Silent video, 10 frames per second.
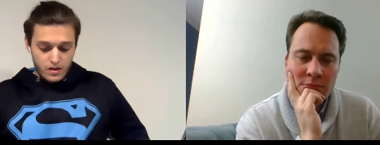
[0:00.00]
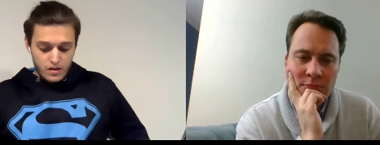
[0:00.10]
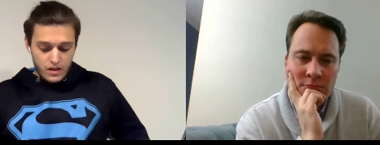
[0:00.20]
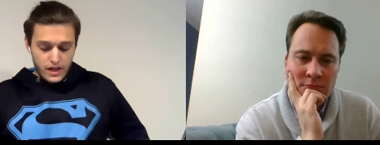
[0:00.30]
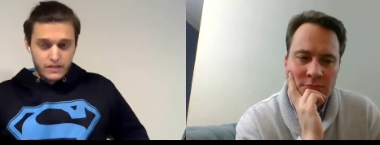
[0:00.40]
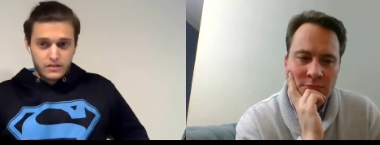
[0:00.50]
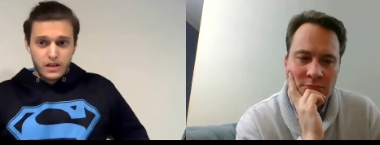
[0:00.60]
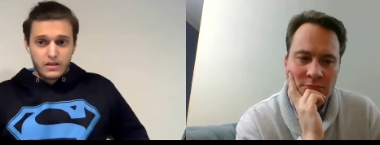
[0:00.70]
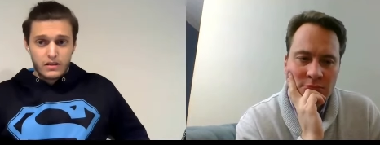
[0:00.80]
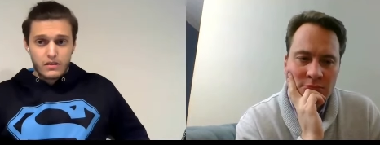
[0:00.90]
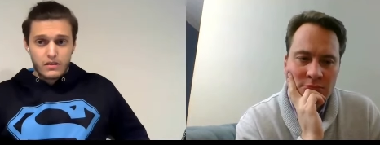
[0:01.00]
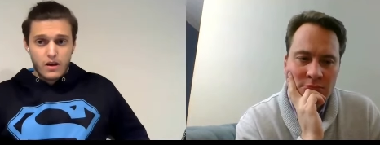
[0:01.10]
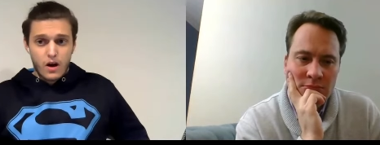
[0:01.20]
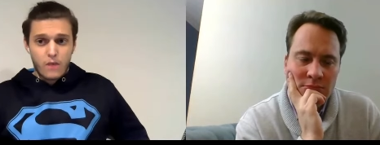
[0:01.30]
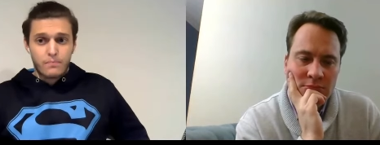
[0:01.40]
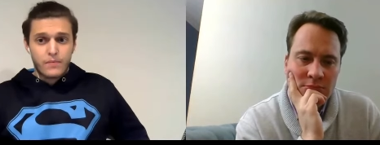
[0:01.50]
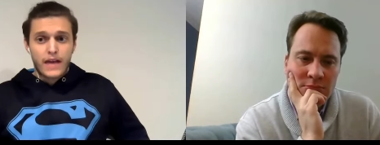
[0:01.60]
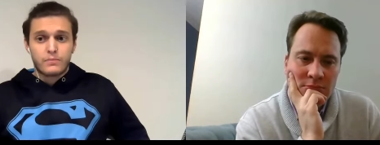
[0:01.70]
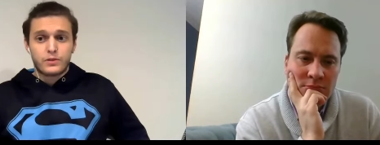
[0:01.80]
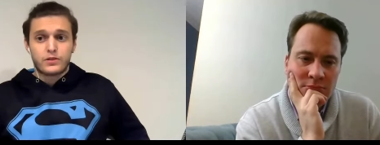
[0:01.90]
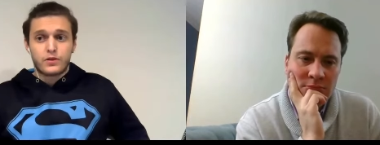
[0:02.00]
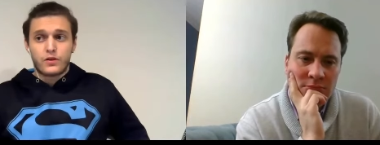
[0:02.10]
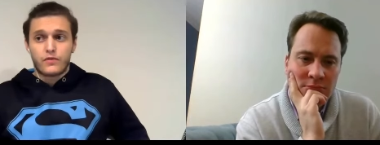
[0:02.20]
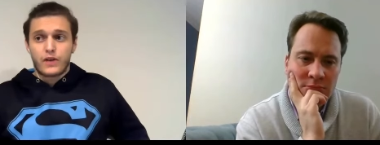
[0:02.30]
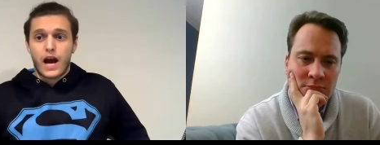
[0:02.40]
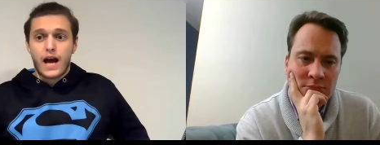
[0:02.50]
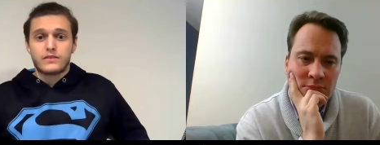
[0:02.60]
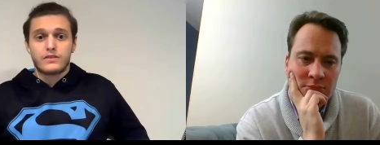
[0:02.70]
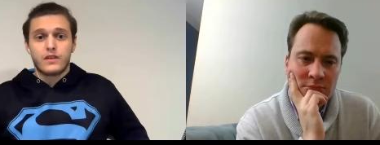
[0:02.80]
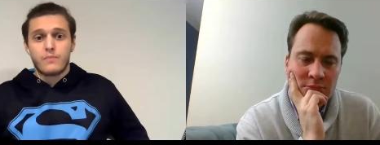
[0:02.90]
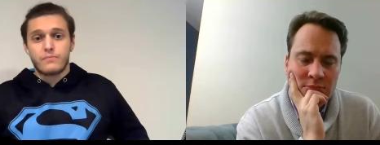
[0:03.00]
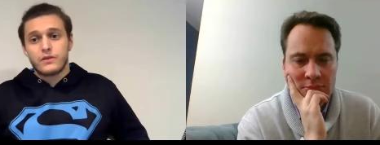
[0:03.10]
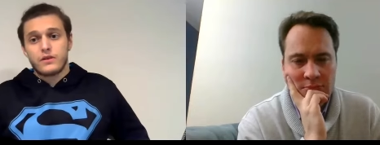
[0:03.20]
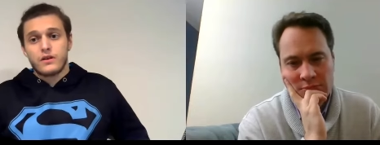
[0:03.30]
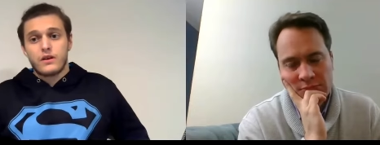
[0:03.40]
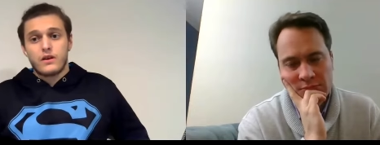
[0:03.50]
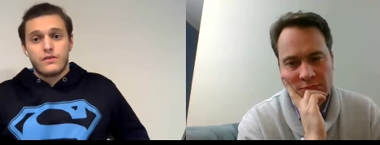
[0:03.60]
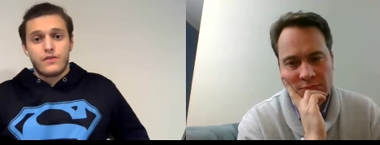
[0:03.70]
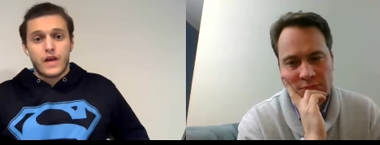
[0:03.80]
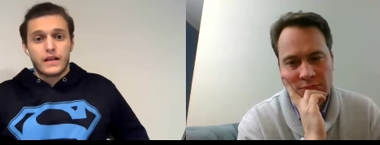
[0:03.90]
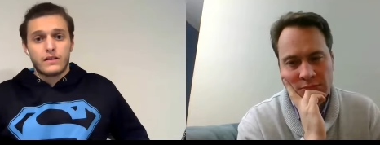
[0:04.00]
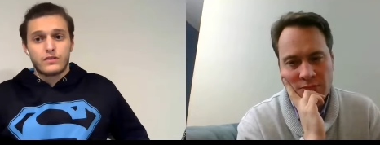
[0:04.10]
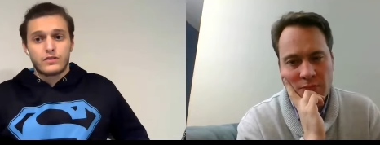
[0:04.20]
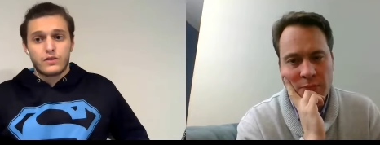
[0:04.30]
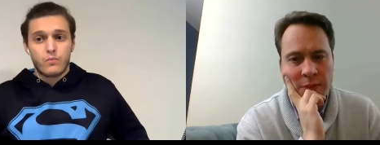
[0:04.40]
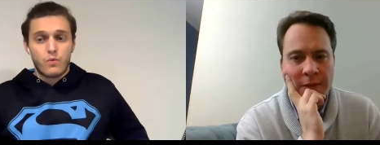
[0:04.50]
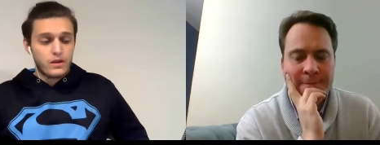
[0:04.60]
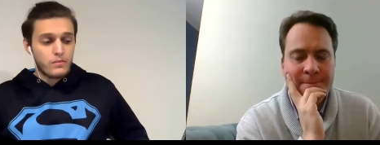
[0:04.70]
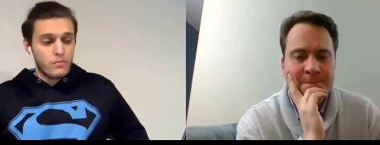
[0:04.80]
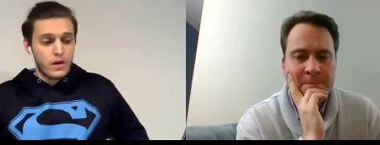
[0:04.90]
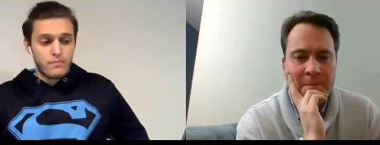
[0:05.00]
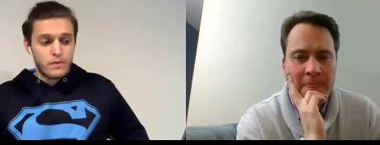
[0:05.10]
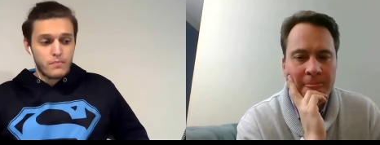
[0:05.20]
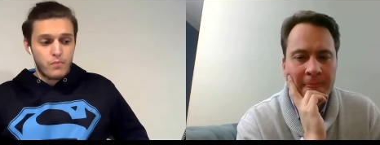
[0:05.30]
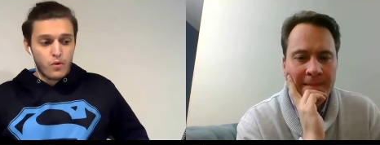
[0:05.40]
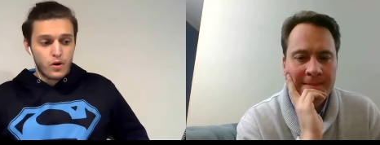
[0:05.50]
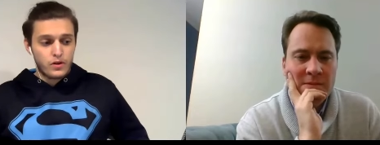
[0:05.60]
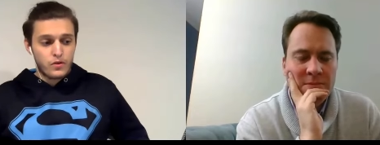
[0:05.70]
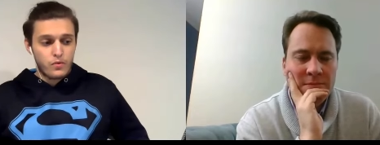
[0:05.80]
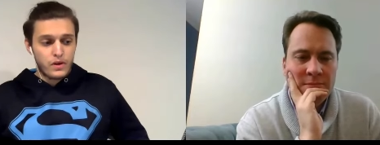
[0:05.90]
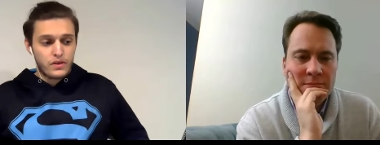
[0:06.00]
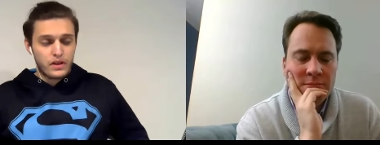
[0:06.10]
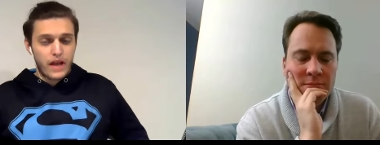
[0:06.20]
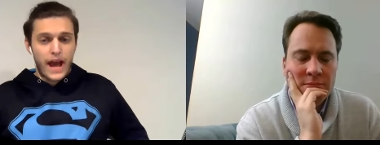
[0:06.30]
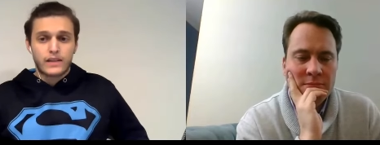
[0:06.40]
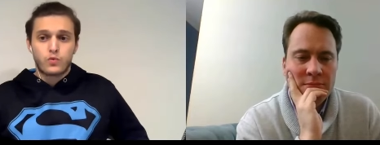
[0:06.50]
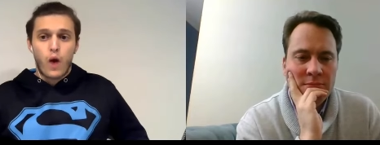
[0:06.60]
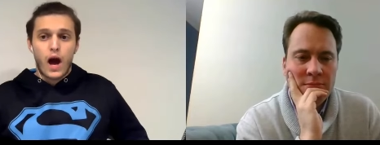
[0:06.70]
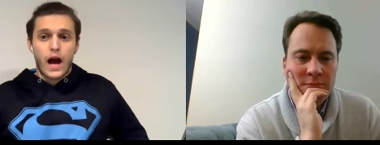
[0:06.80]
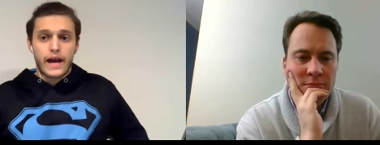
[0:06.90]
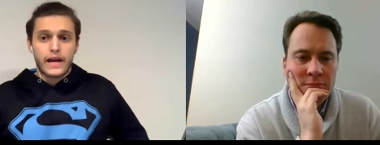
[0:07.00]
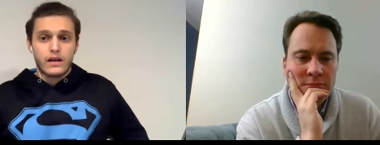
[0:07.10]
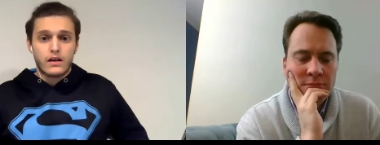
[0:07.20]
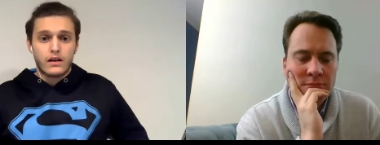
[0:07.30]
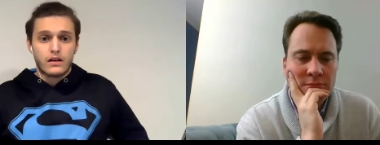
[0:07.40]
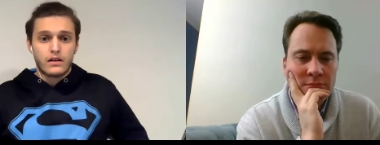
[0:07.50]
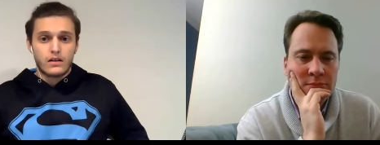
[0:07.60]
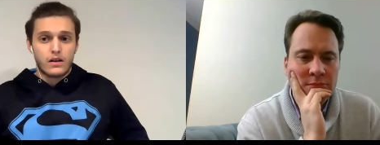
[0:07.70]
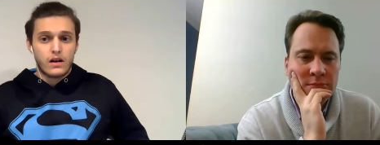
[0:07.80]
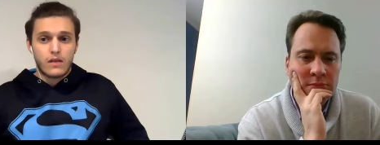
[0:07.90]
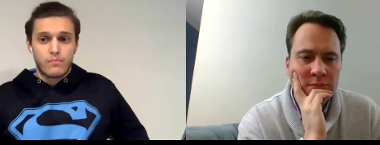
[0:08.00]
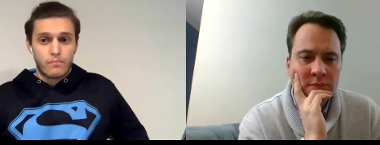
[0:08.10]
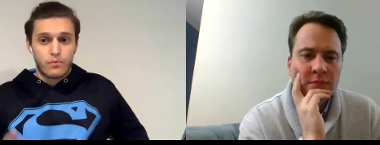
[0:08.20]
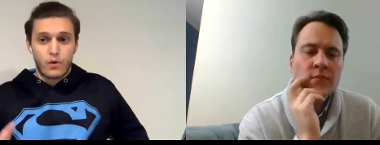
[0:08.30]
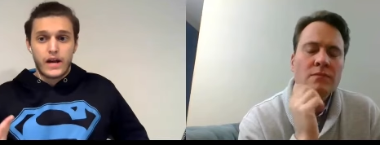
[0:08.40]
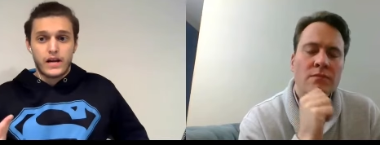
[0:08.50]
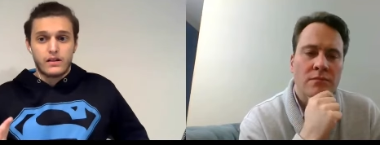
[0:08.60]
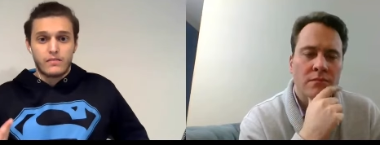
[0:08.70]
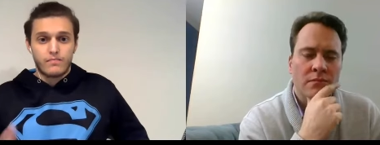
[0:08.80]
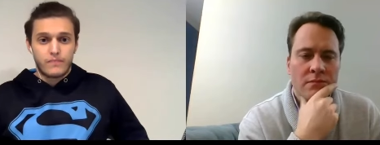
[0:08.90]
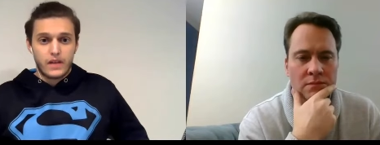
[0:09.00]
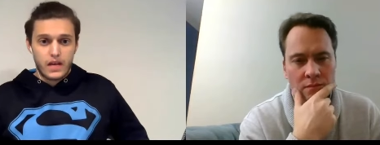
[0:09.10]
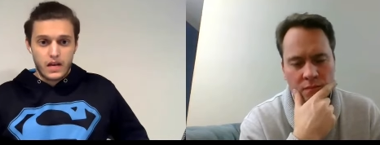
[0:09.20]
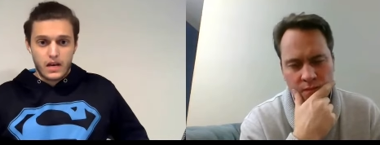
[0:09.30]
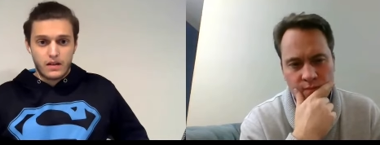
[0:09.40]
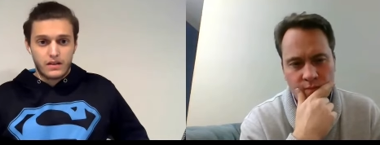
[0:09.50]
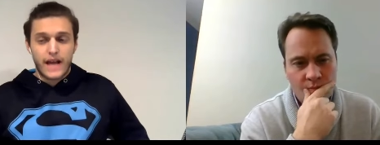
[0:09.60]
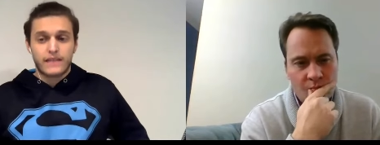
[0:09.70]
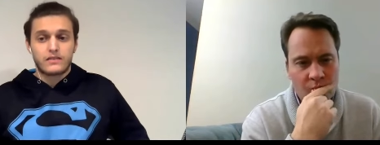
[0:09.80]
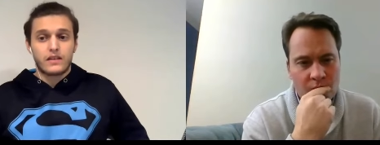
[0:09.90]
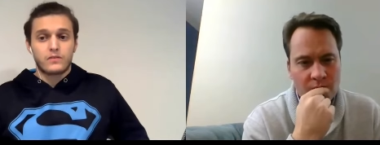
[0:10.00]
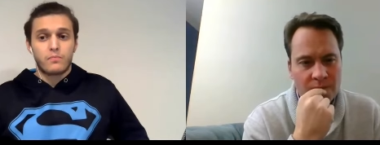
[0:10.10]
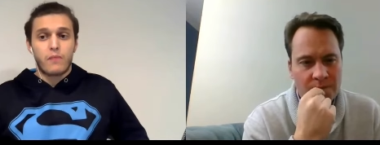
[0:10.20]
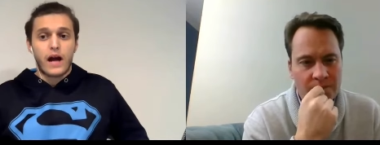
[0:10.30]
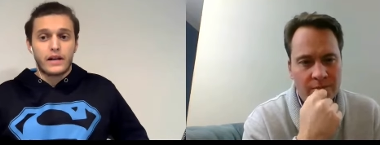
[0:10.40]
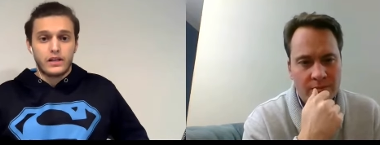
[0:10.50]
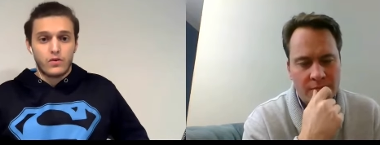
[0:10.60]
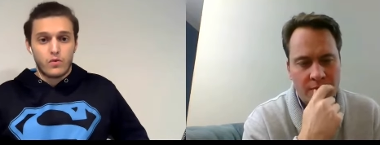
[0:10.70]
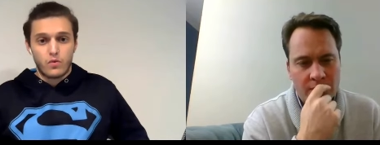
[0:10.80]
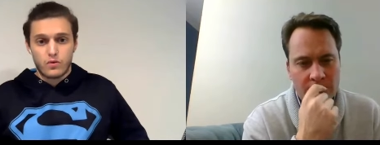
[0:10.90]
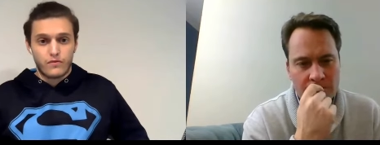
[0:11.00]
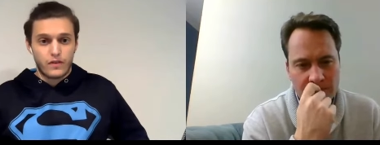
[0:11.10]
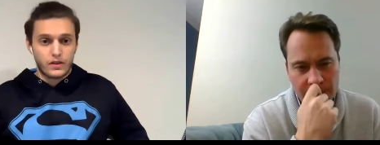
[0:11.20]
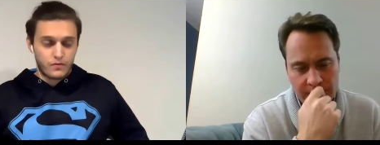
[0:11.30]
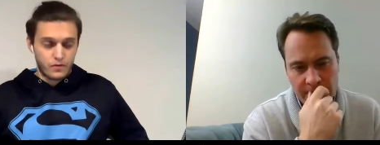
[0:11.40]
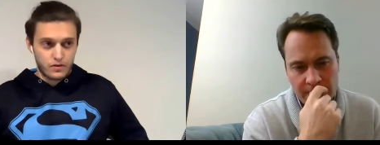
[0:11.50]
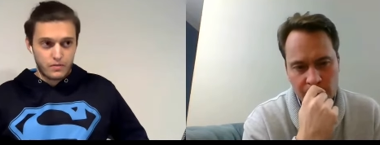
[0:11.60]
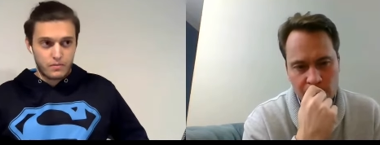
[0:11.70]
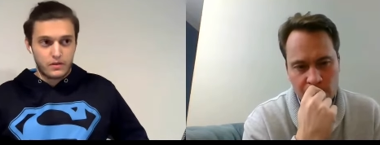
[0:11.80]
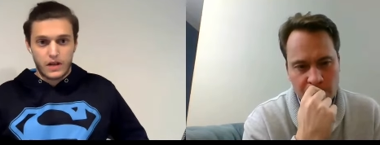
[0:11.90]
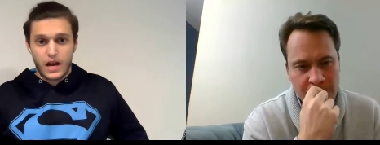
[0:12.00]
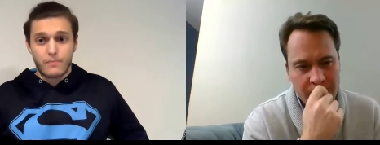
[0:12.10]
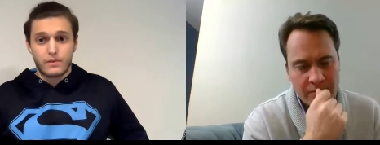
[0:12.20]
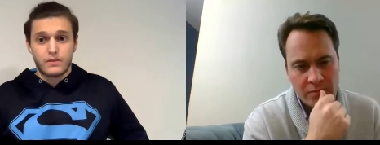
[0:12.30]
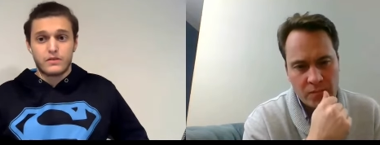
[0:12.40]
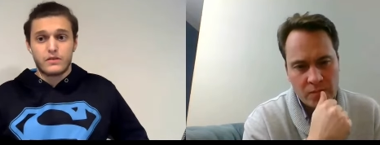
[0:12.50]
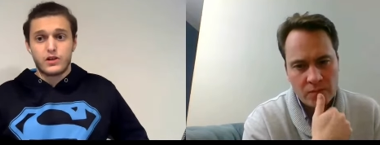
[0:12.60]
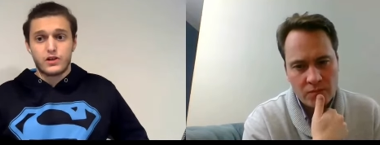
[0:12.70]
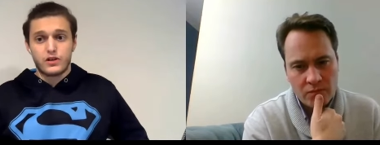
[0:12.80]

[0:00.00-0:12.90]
Speaker 1: is it that absurd of a concept that someone might be born with an XY brain and an XX body, or vice versa, because it happens in nature